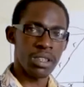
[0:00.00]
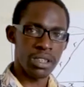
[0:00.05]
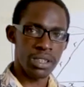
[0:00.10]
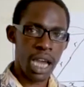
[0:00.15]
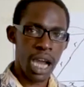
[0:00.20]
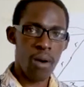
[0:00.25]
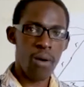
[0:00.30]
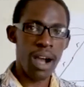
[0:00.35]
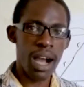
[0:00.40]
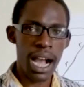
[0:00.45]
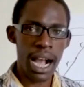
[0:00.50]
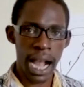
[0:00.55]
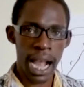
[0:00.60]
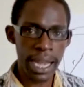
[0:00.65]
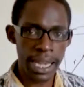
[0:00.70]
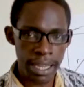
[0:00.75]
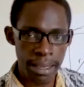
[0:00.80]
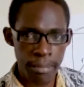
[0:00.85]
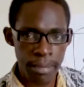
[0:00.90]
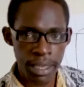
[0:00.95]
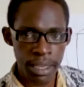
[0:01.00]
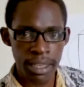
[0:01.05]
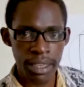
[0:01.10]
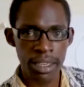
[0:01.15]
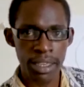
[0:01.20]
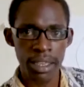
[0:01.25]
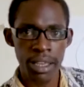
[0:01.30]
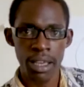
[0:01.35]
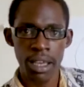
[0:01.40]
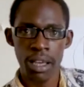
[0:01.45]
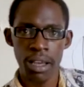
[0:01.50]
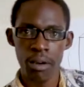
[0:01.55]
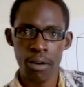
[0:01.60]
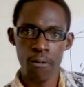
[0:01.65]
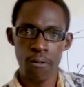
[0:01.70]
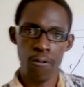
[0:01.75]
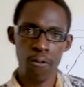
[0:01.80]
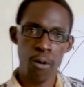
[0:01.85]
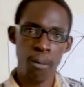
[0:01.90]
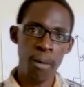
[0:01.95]
Tower Academic.
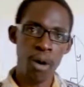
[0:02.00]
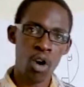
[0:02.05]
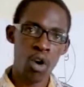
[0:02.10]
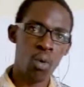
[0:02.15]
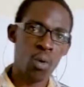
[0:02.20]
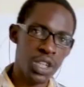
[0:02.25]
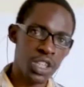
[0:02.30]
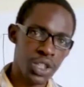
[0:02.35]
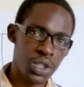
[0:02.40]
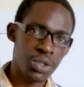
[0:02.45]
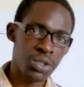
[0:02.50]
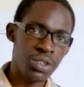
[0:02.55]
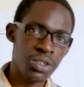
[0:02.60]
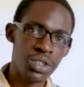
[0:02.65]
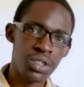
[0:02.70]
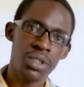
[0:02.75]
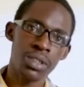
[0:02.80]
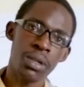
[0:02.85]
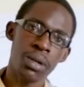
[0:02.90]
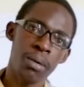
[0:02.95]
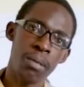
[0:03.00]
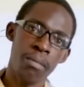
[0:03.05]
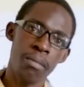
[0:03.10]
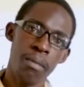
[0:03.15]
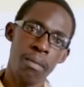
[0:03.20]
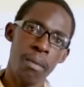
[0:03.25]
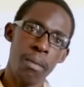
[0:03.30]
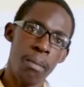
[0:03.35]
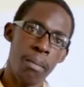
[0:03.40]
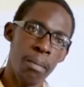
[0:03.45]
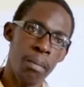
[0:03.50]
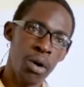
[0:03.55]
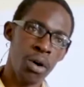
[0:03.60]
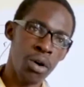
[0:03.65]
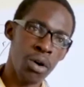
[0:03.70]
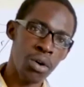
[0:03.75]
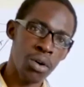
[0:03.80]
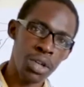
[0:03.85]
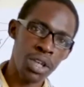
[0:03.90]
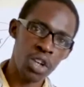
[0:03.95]
For more questions,
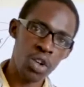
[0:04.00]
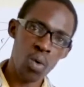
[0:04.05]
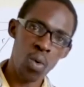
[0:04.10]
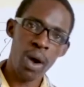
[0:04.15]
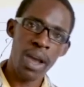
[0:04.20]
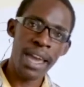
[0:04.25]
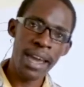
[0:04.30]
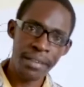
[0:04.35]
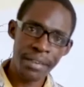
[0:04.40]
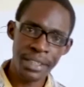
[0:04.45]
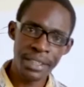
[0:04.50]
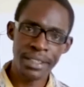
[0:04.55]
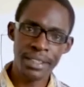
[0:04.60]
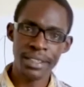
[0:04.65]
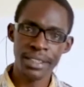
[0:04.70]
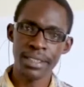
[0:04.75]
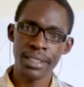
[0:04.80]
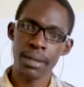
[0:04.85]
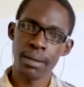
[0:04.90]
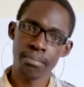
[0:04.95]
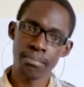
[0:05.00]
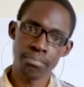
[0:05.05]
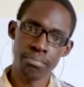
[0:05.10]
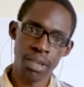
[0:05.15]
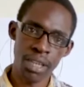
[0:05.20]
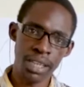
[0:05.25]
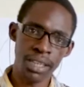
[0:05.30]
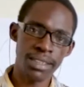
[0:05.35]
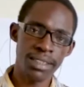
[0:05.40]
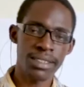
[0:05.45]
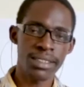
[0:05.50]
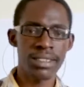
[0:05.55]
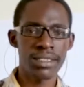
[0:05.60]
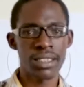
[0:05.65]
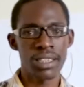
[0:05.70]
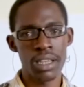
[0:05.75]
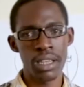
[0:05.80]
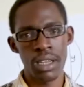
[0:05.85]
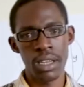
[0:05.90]
more inquiries, please